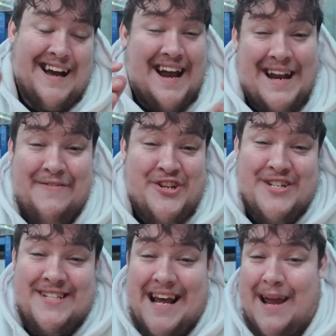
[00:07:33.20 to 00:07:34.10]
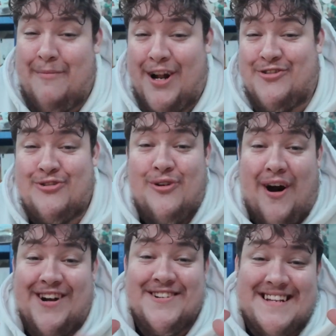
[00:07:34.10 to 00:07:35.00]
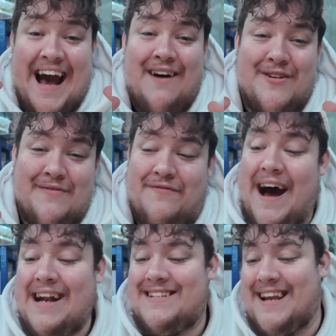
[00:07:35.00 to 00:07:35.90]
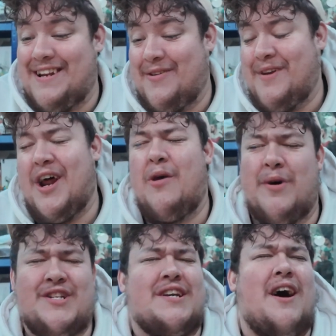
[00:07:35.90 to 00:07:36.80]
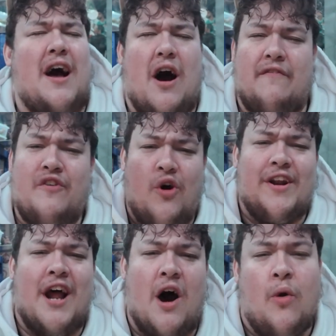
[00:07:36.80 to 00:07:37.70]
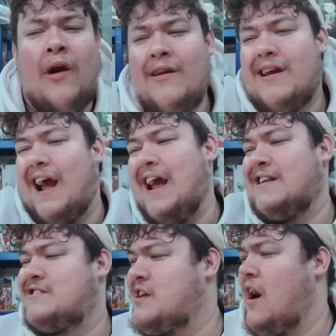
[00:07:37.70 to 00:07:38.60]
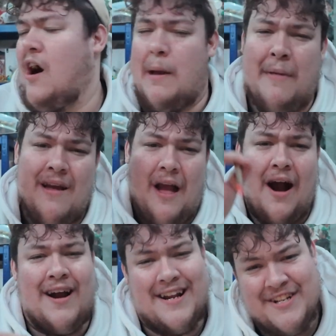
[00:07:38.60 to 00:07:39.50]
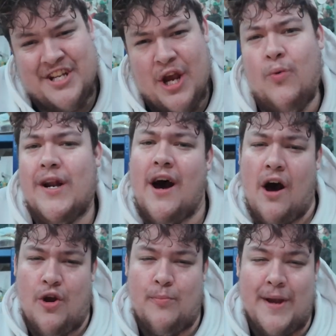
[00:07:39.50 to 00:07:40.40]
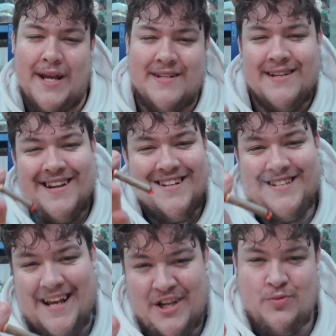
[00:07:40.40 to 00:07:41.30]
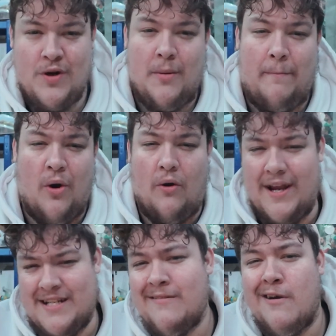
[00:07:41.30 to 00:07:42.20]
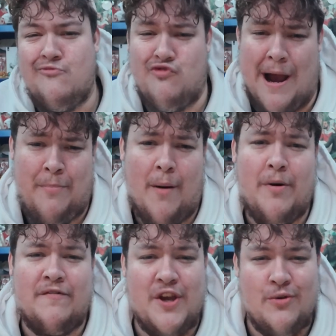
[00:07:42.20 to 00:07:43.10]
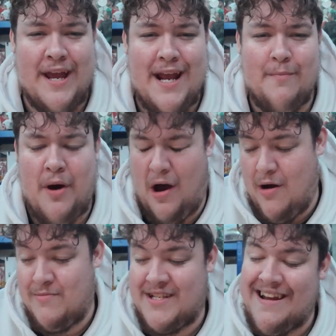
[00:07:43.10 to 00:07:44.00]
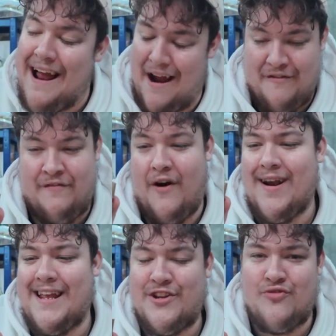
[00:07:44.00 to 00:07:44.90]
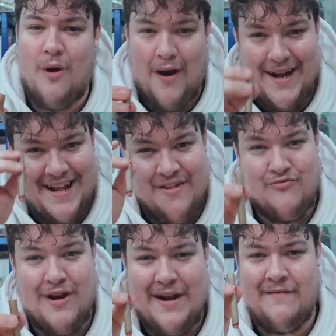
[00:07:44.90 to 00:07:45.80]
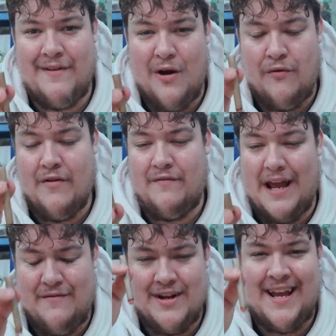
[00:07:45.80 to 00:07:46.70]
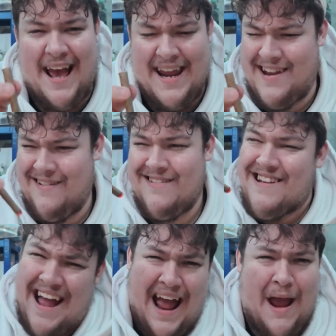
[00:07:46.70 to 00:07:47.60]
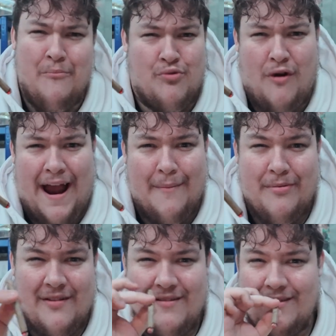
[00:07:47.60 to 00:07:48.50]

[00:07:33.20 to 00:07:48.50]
And they've just sat in my drawer. I just haven't fancied them, you know. But tonight I thought, no, it's time. I'm going to chill with the homies, sesh with the boys, wrap up a few King Palms, and finally try these red velvet flavoured cake hemp wraps.